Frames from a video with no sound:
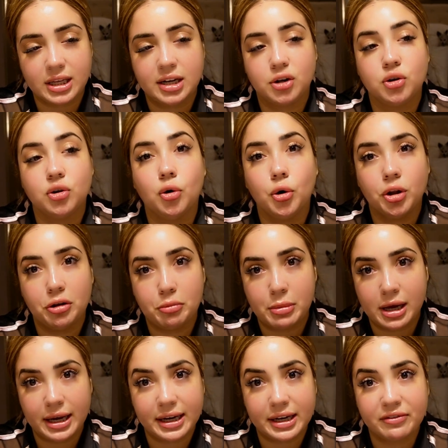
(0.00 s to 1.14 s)
and a goal of
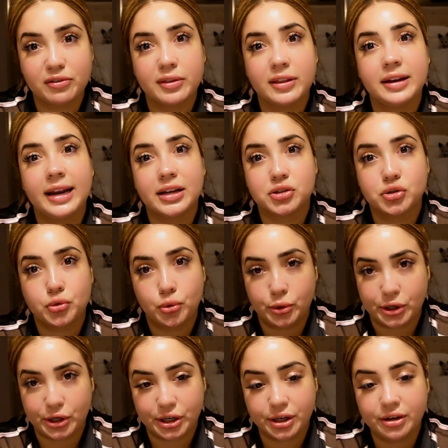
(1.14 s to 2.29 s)
mine for the next
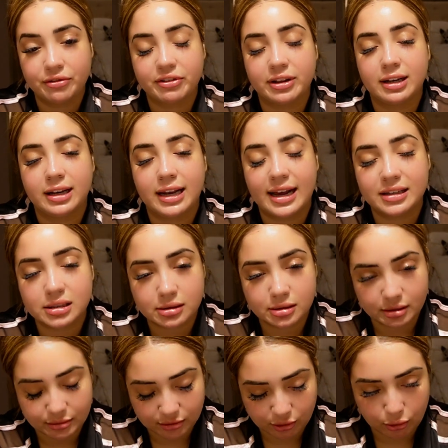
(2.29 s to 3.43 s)
quarter, for the last
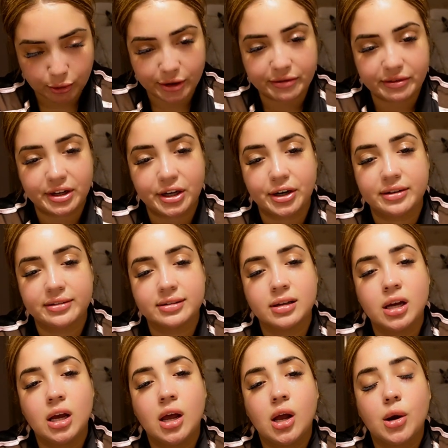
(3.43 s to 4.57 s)
quarter of the year, is
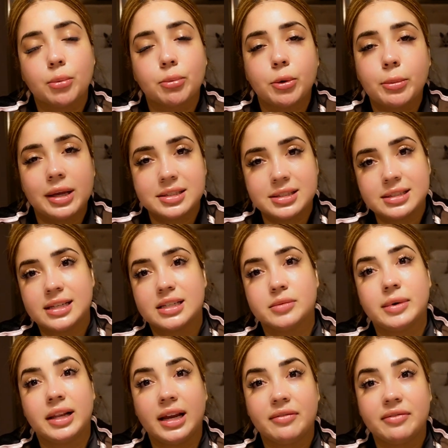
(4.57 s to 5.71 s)
romanticize
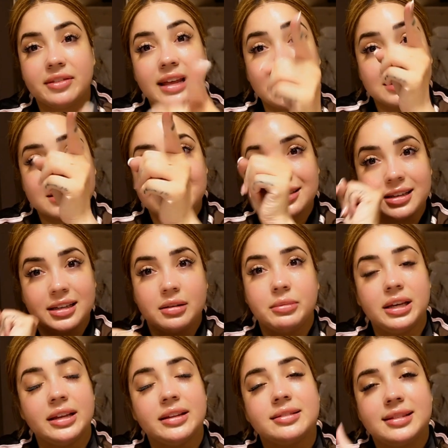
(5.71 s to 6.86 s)
my life. That's going to
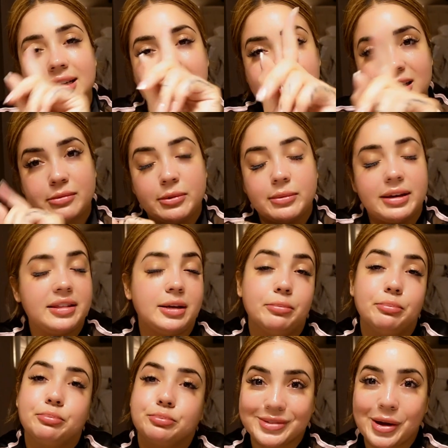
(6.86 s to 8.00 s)
be it. That's going to be my thing.
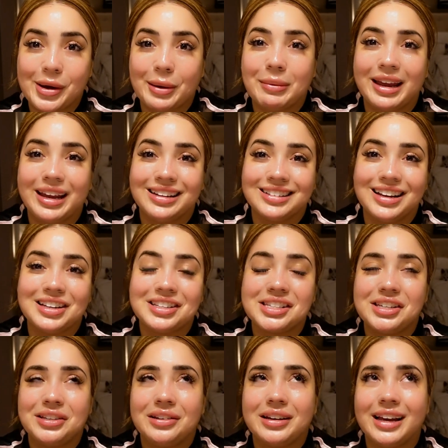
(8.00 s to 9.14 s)
Anyway, I'll
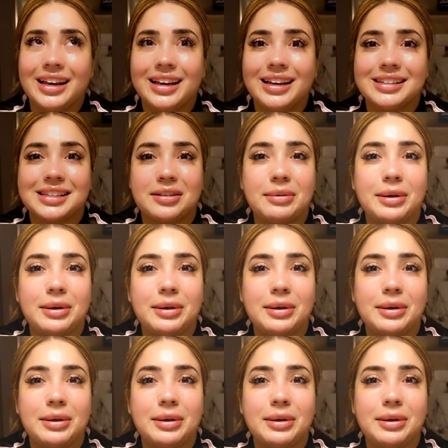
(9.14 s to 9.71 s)
see you guys in a